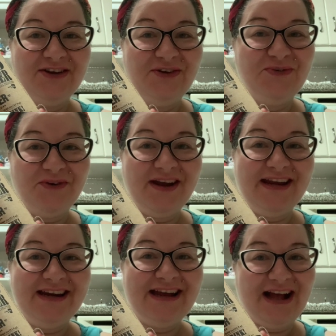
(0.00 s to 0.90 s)

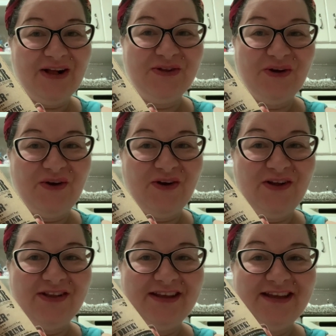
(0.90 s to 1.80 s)
grain
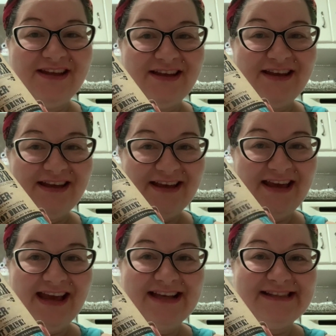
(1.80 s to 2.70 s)
alcohol
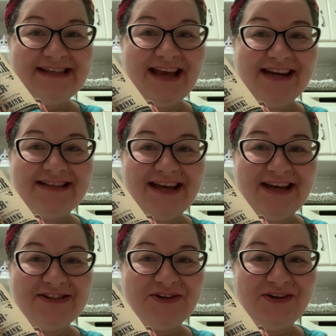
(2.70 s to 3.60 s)
hand
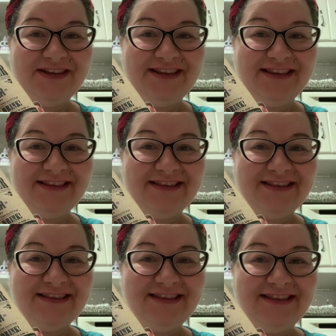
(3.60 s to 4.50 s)
sanitizer,
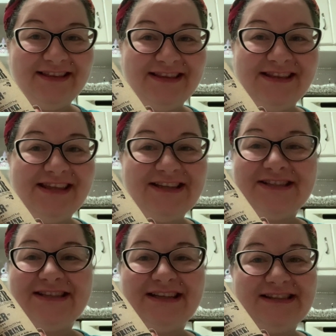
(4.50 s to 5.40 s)

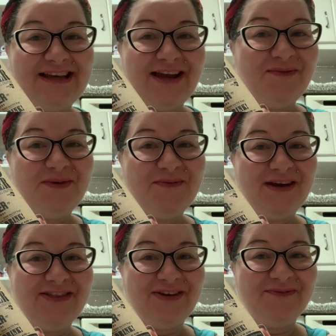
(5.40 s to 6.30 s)
this is got to be my
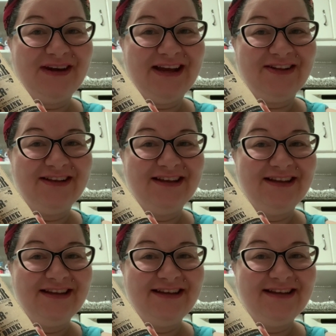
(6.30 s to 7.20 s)
thumbnail.
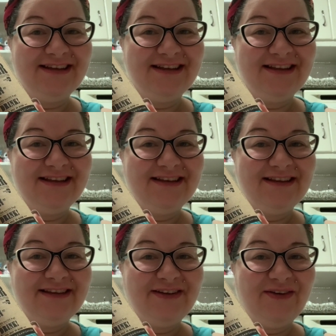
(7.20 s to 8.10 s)

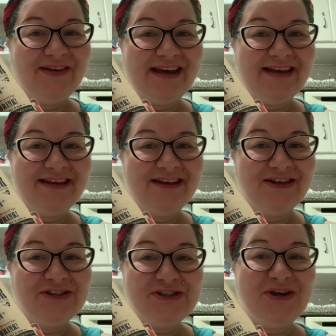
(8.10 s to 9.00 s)
Okay,
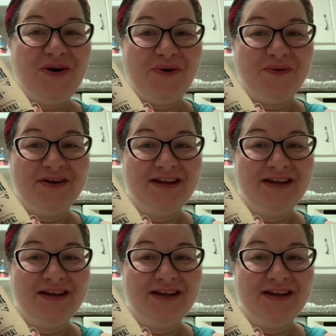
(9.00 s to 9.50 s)
so